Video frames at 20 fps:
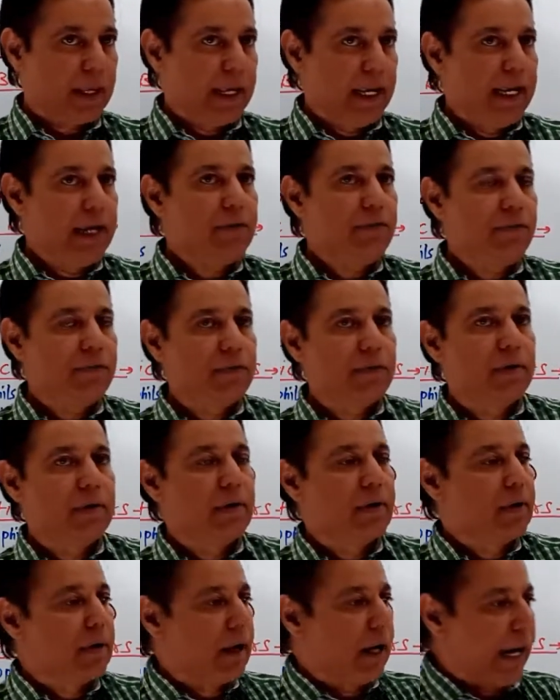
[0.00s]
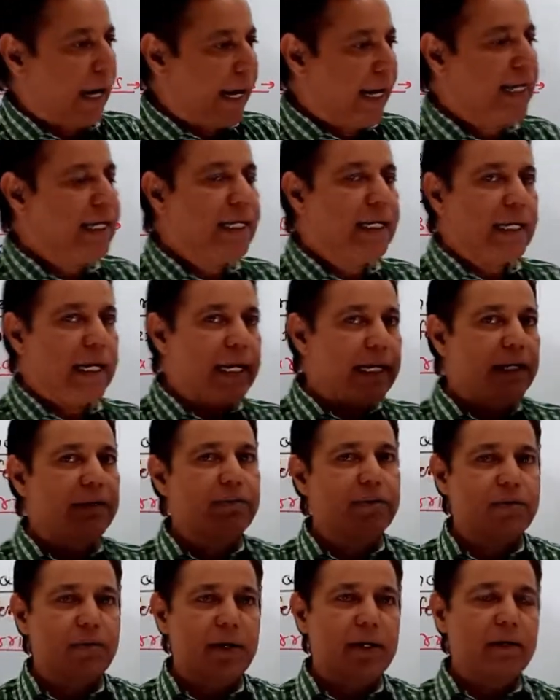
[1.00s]
If any
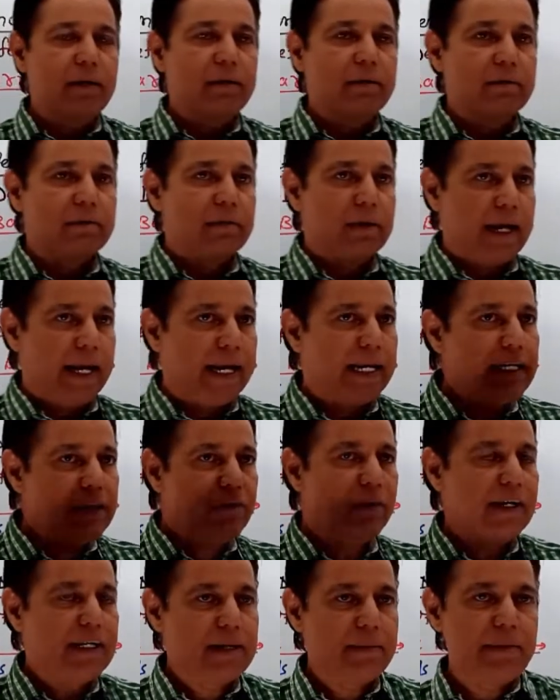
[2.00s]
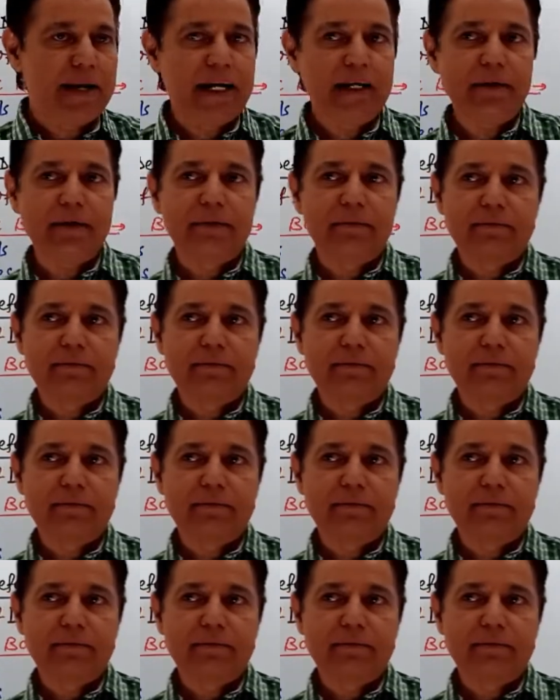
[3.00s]
individual, any vertebrate